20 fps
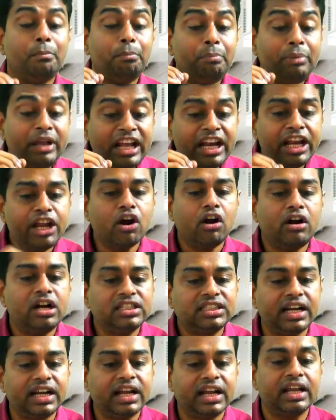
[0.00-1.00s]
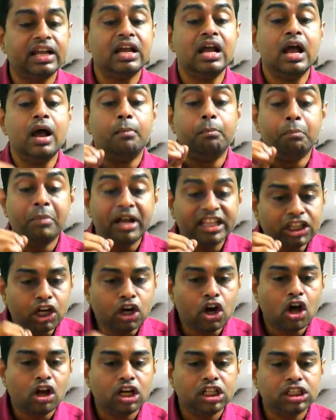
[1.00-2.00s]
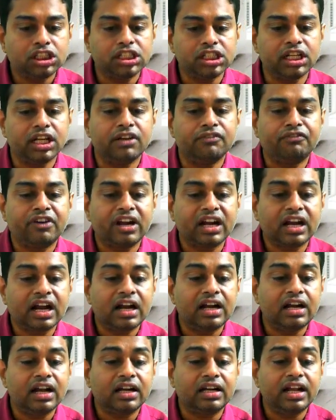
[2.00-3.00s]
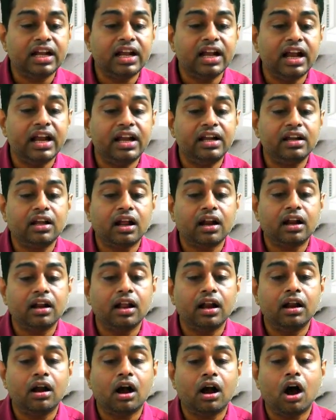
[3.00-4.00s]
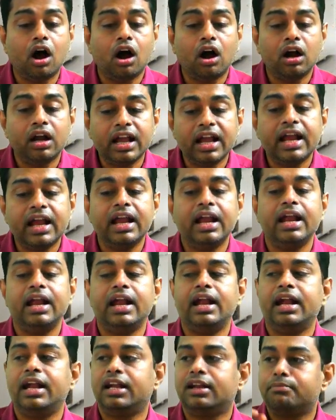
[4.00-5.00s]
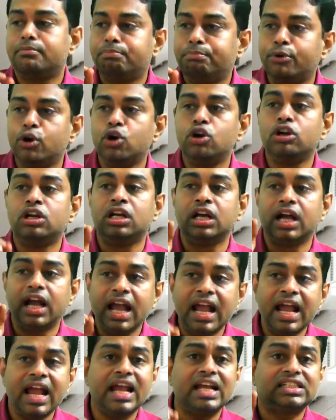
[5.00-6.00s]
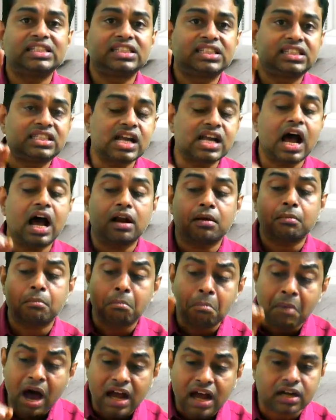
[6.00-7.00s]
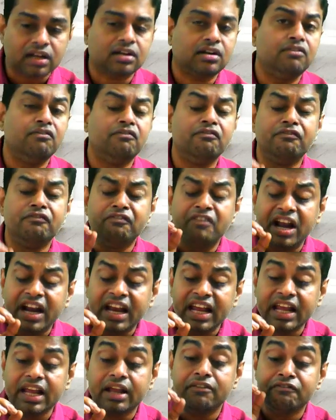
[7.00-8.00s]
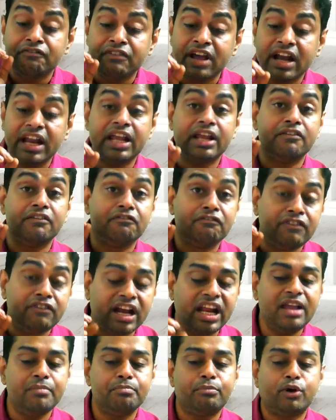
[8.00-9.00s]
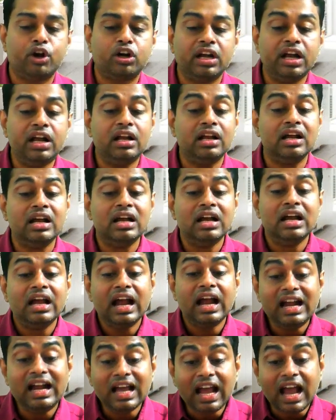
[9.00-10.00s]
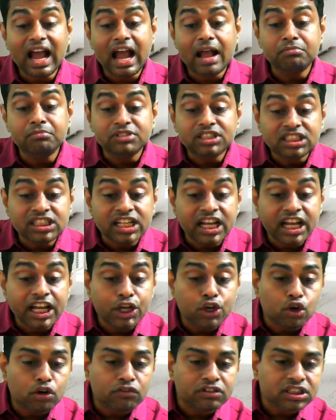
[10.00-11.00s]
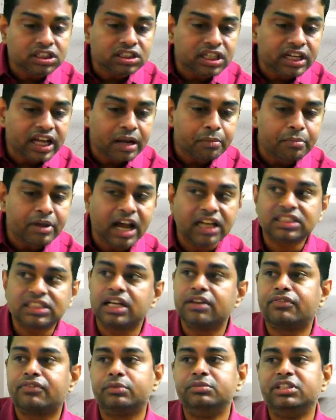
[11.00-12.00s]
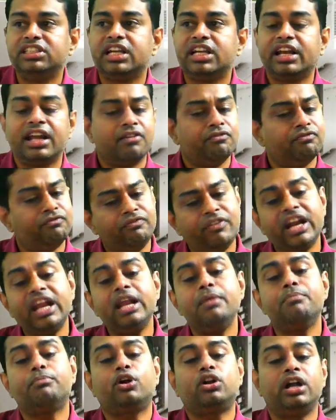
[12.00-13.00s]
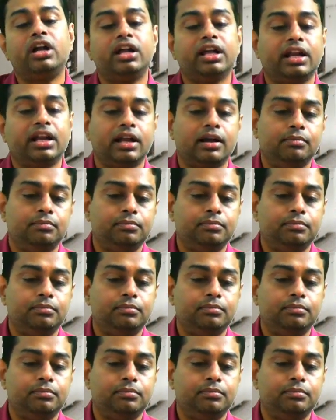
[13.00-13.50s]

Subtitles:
periodicity, methodology for conducting internal audit. Put a star mark. Very, very, very important. And MCQ question can be asked from this area. Very important area.